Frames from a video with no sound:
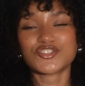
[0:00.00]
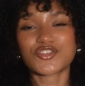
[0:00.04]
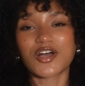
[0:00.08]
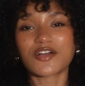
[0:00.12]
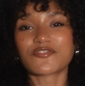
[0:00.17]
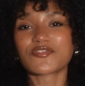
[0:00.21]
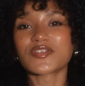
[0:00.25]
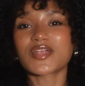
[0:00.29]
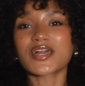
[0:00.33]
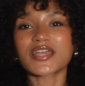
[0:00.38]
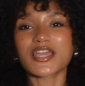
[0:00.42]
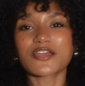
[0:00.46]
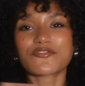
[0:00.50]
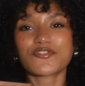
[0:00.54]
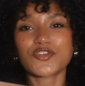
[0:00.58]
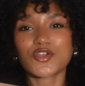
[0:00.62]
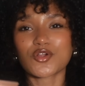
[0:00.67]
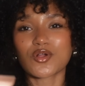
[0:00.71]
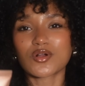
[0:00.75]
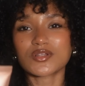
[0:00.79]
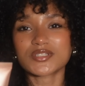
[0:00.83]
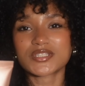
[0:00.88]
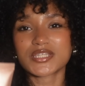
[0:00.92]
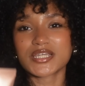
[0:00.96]
So I feel like if
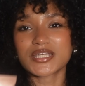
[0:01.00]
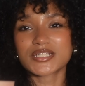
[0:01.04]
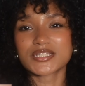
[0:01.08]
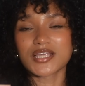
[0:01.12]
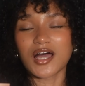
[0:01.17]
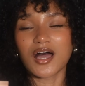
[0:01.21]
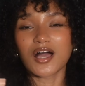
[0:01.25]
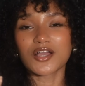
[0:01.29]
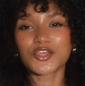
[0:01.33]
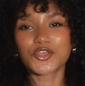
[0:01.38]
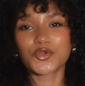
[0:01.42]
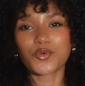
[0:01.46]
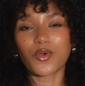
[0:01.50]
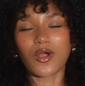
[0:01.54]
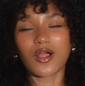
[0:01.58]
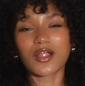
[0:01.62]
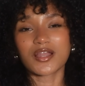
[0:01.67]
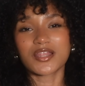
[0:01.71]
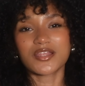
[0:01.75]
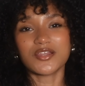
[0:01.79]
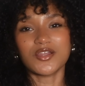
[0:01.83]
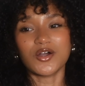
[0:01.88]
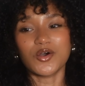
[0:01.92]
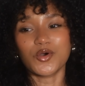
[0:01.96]
you're on TikTok, you
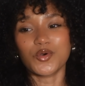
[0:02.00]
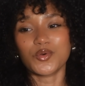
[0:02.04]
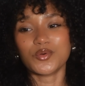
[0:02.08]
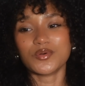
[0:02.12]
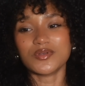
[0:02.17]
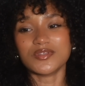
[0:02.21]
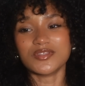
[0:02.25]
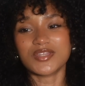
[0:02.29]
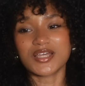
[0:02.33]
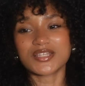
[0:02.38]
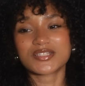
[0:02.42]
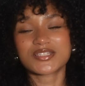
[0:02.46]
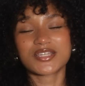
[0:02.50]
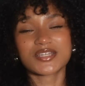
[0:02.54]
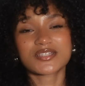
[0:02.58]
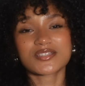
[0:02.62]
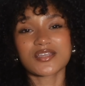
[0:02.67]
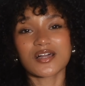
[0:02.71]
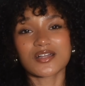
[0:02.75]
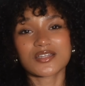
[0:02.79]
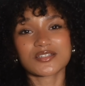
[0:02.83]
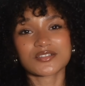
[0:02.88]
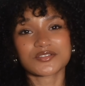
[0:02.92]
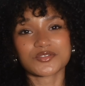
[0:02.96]
already know that
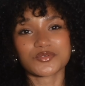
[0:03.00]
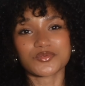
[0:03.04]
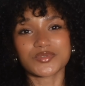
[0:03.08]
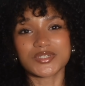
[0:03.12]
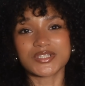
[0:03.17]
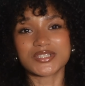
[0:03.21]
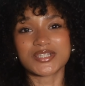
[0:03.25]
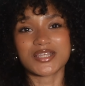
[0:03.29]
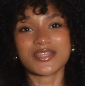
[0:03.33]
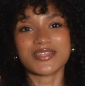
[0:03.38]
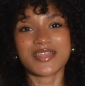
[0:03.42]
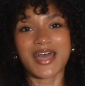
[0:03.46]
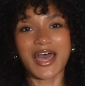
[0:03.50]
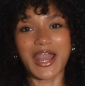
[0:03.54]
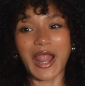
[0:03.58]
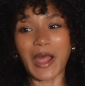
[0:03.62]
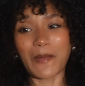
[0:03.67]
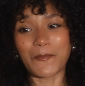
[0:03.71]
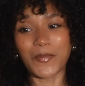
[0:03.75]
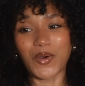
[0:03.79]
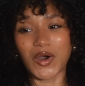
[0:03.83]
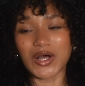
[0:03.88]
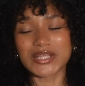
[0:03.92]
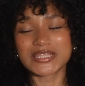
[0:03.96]
TikTok is the reason that
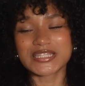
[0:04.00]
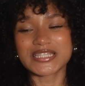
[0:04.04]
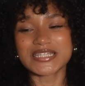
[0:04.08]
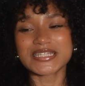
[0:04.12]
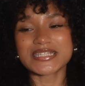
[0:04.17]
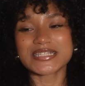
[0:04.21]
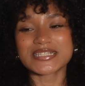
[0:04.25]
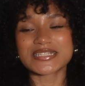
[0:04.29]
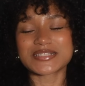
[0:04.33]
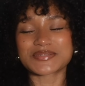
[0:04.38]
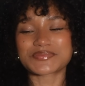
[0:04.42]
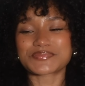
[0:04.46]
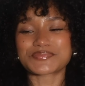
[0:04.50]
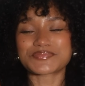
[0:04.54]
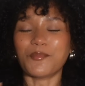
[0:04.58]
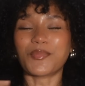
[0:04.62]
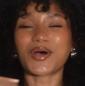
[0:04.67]
I bought this.